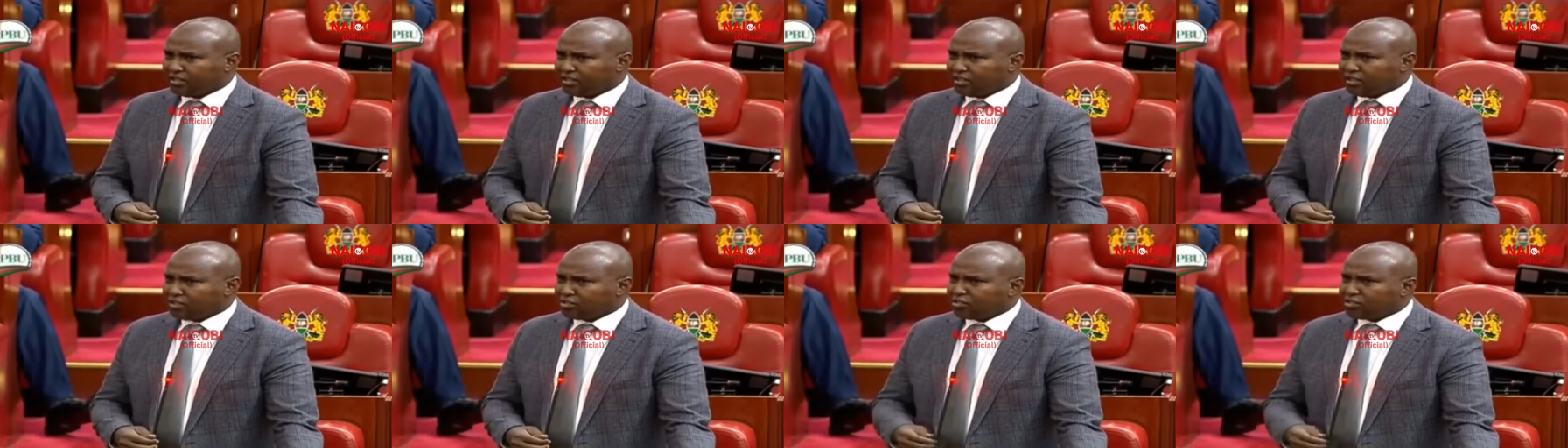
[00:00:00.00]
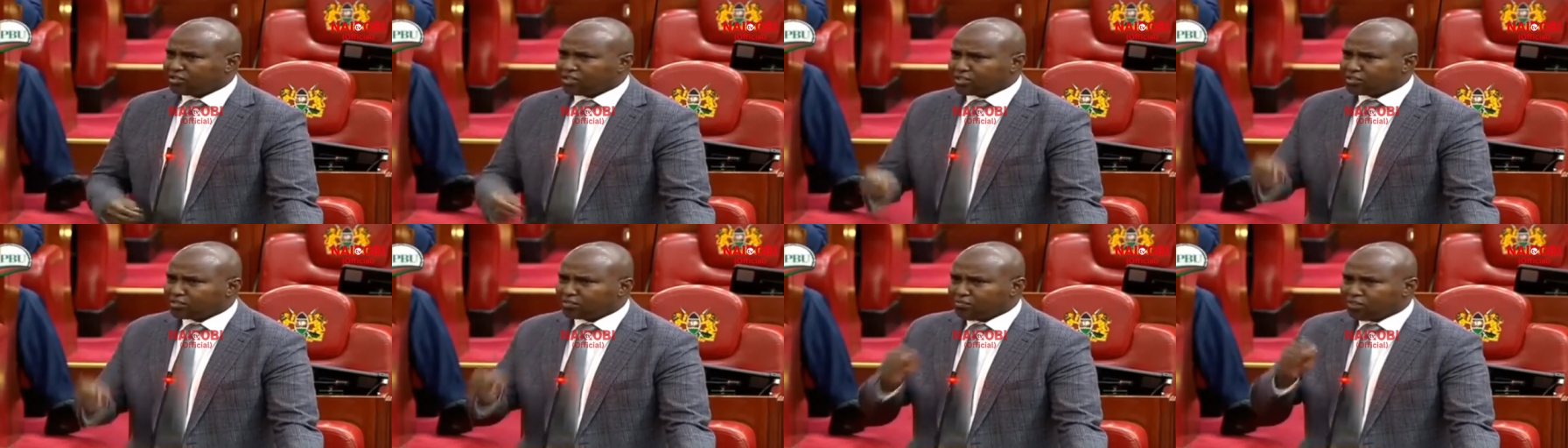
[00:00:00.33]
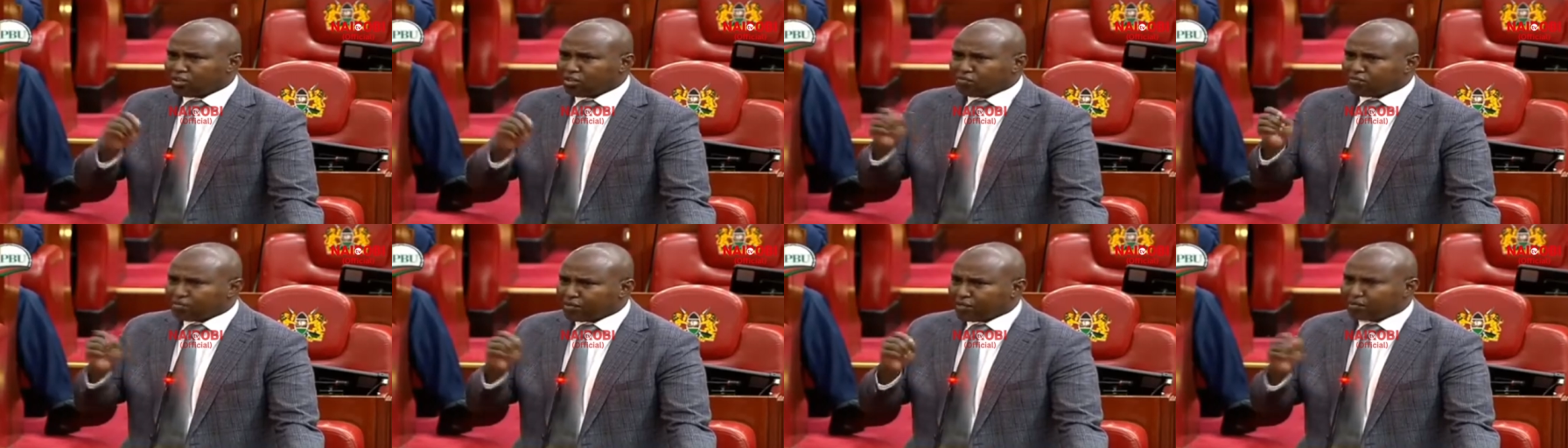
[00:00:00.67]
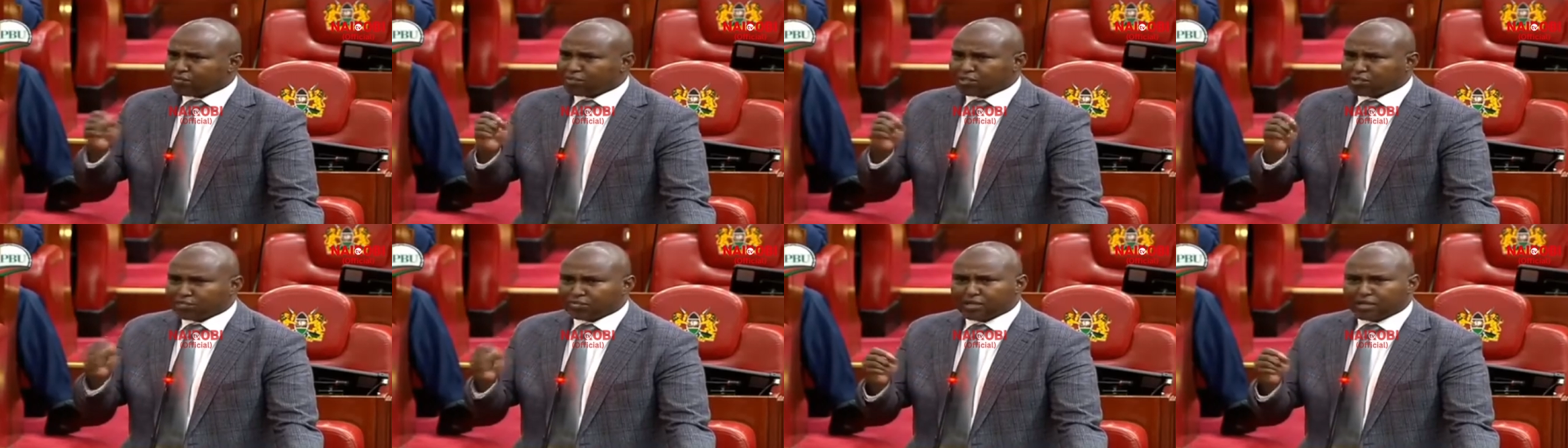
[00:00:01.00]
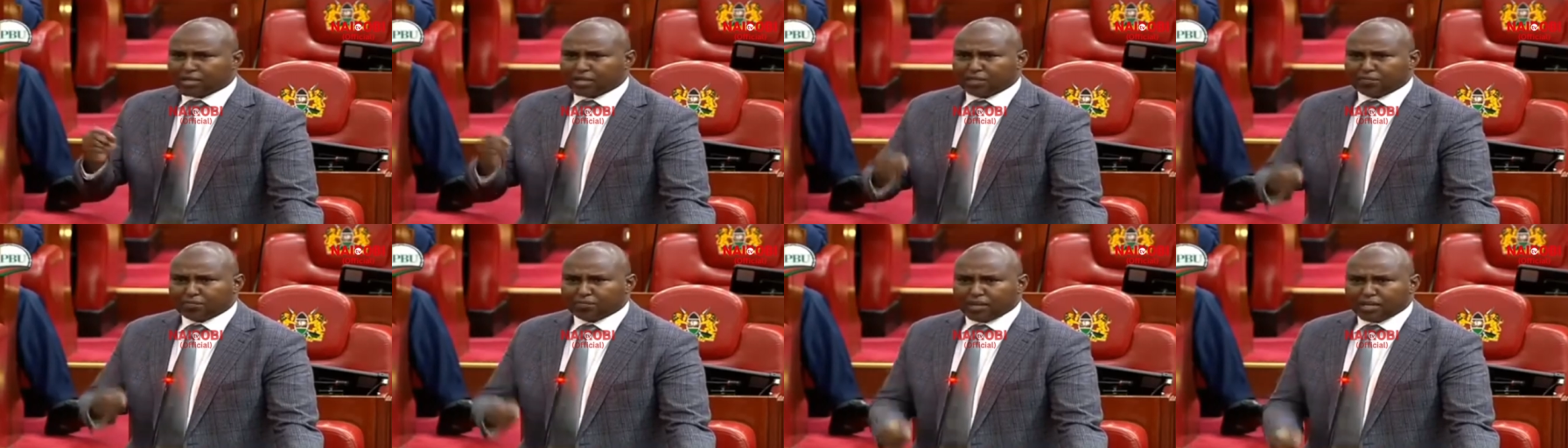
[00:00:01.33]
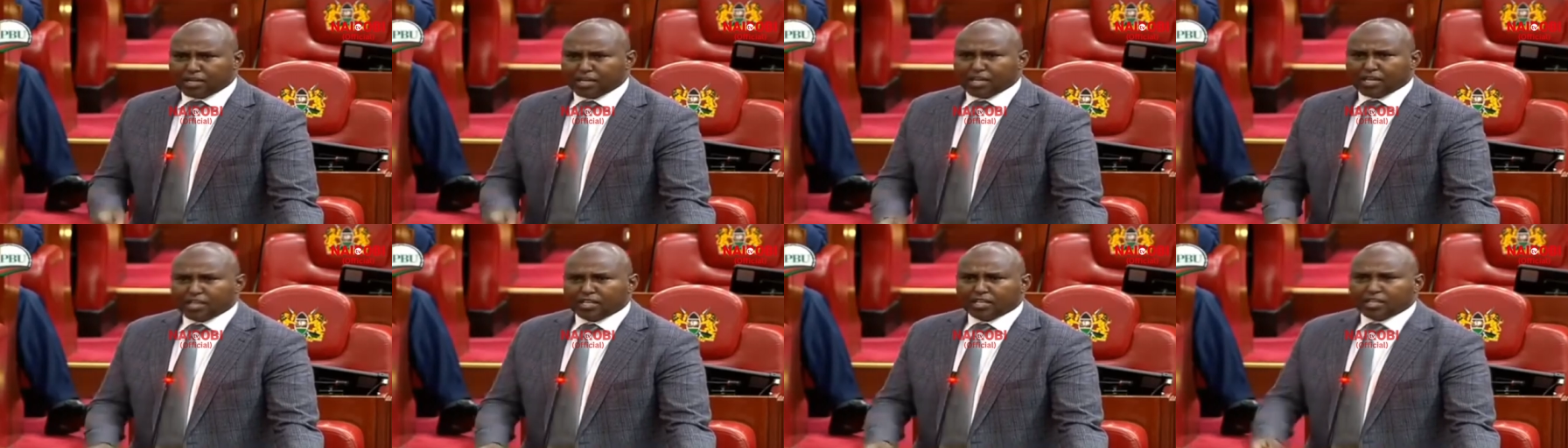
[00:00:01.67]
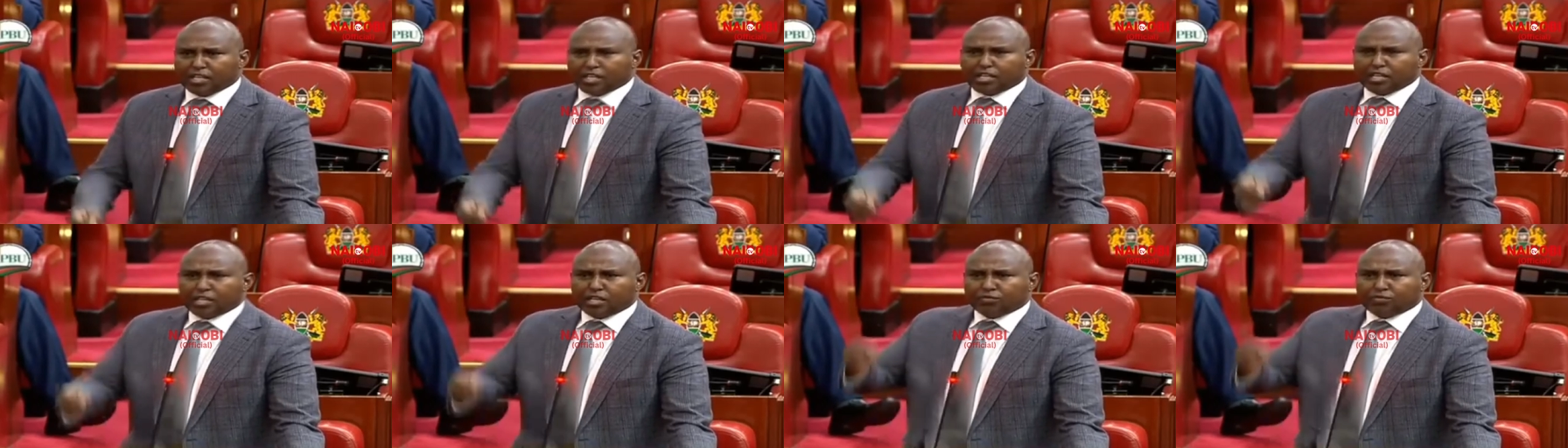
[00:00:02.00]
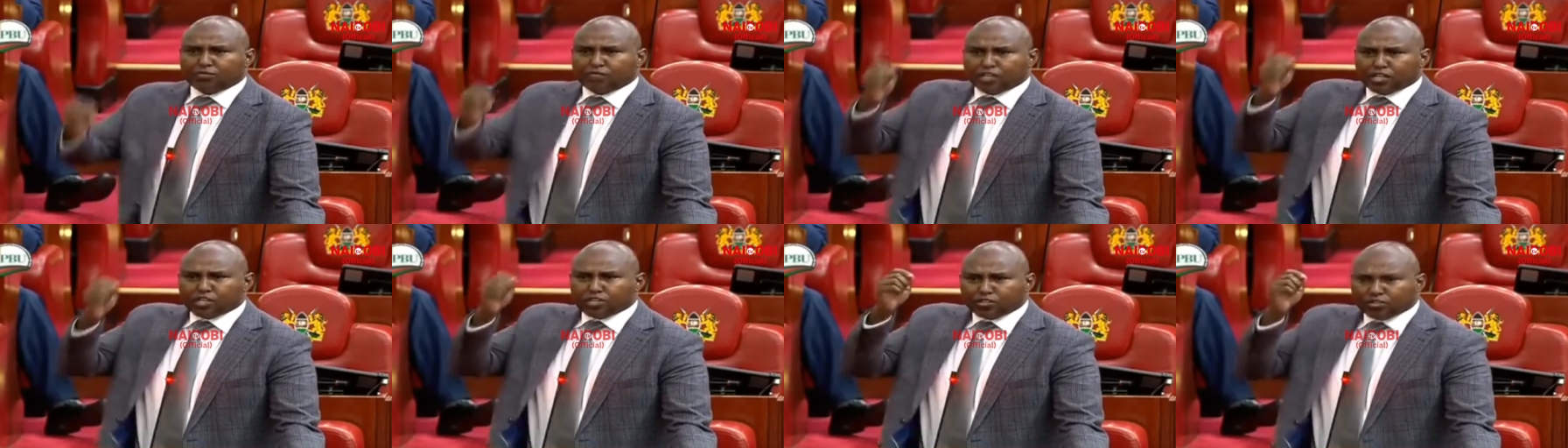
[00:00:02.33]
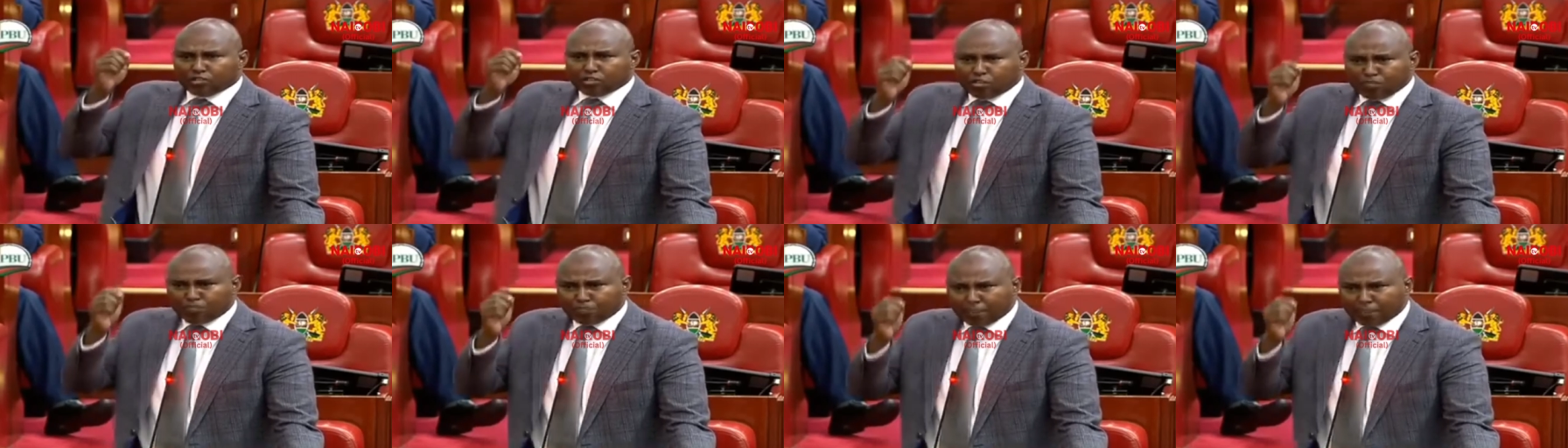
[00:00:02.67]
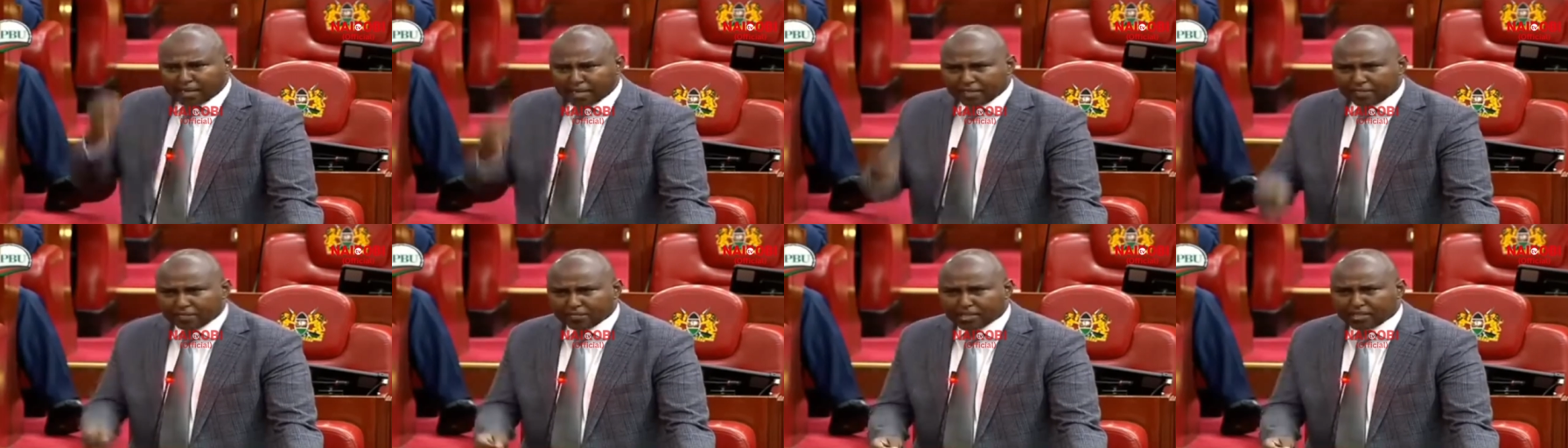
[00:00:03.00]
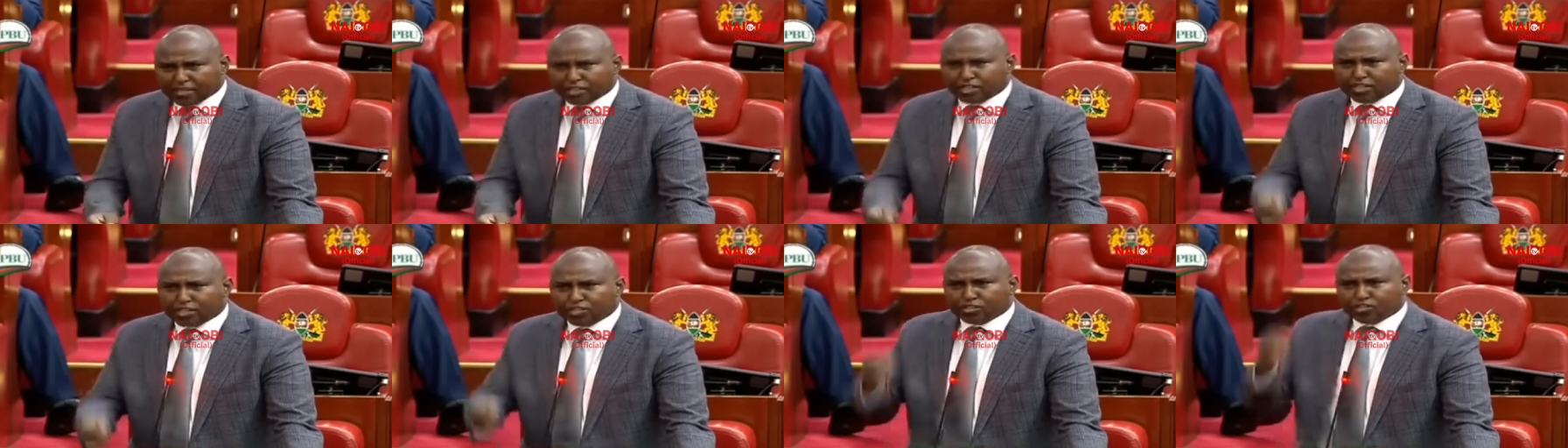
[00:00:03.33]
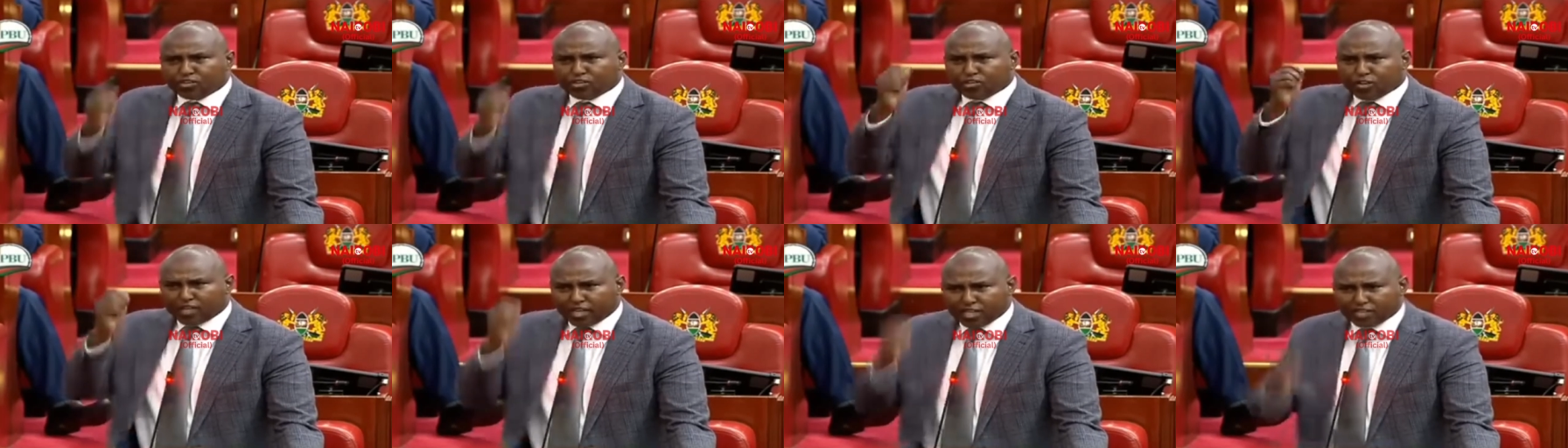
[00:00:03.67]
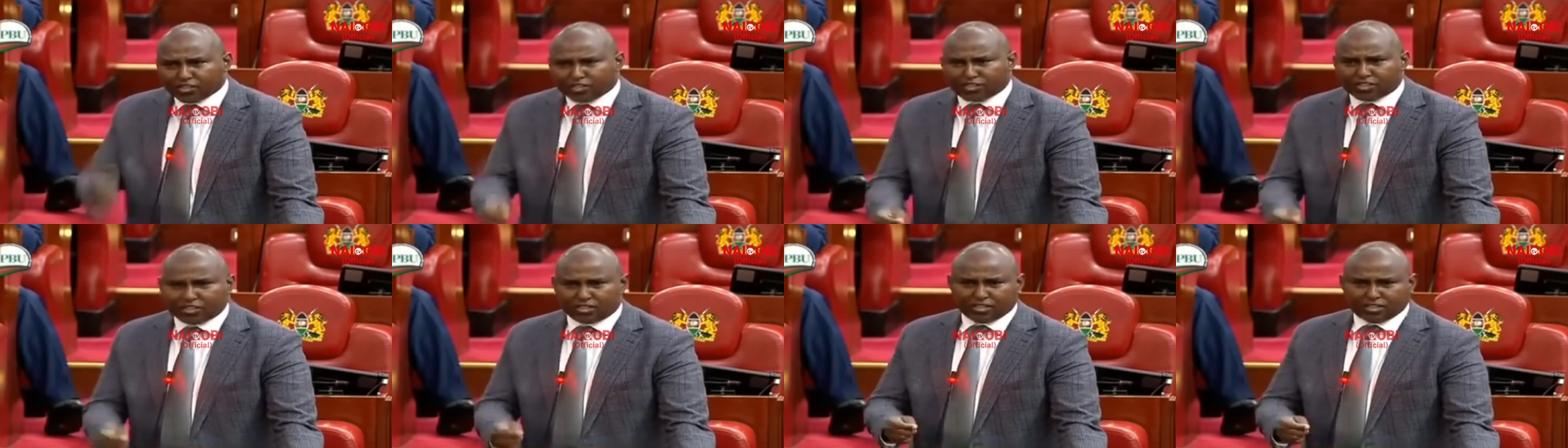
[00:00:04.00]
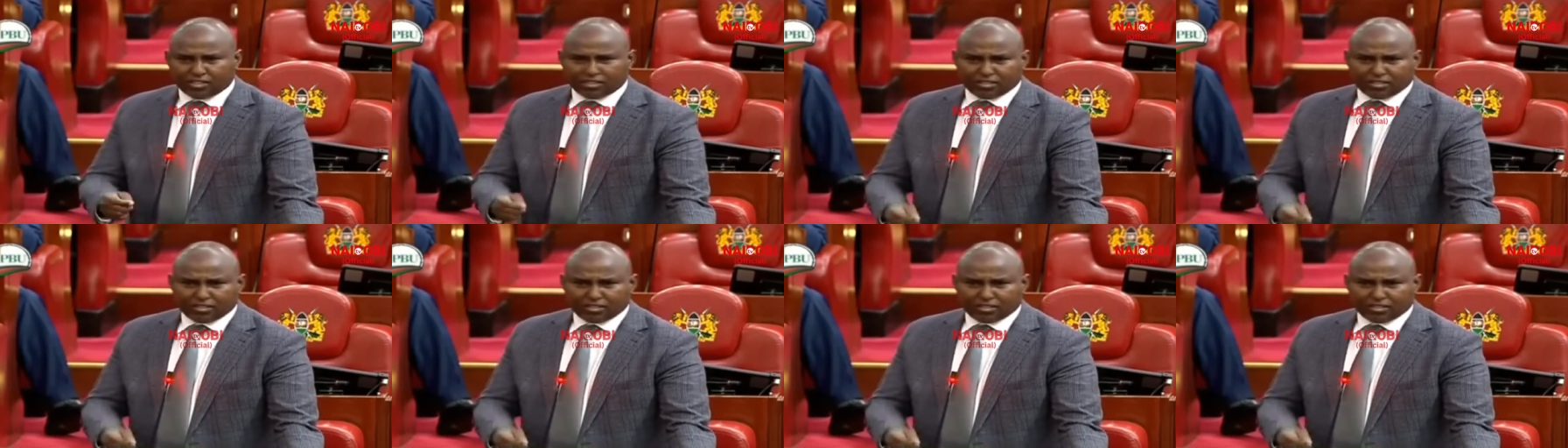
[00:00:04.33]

It's not a small place, Mr. Speaker. But if there is no Parliament, there is no country.